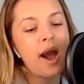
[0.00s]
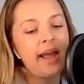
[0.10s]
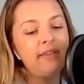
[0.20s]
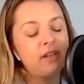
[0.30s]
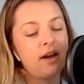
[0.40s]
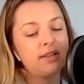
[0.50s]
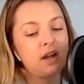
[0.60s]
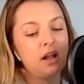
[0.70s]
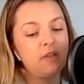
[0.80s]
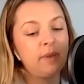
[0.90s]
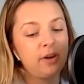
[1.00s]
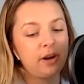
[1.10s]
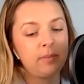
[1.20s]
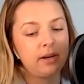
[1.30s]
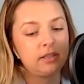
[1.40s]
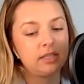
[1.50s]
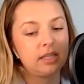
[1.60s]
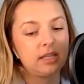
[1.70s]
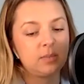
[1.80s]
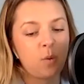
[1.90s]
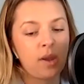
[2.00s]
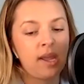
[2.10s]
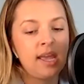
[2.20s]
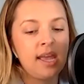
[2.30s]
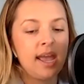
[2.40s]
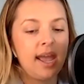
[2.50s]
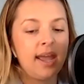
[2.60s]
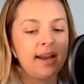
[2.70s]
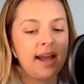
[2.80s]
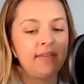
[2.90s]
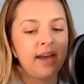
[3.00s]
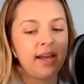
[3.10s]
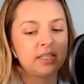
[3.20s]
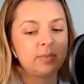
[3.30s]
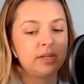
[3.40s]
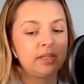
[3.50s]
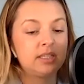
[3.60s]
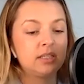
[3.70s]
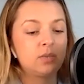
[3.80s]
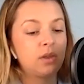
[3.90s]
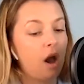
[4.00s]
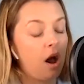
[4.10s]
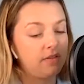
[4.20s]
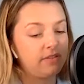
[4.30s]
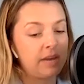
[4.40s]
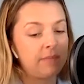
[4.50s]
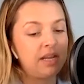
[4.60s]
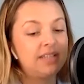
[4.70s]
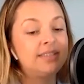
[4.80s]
I have lost all of my grandparents at this point, and I've had experiences with all of them.